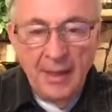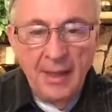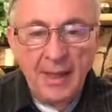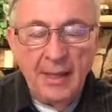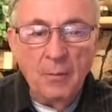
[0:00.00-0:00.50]

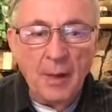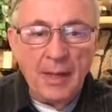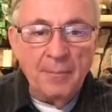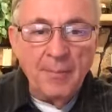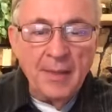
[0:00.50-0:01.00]
Anyway,
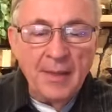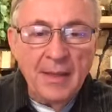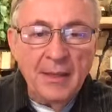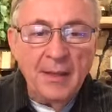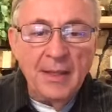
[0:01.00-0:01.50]

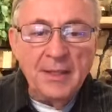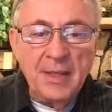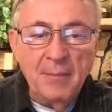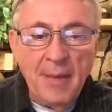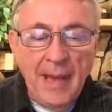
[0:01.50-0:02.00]
let's
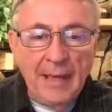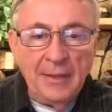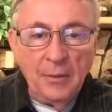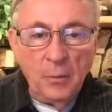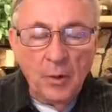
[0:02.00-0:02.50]
get back into
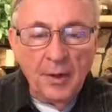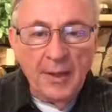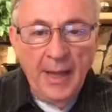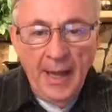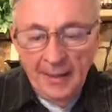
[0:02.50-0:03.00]
the Word of
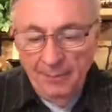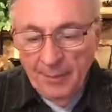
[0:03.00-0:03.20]
God.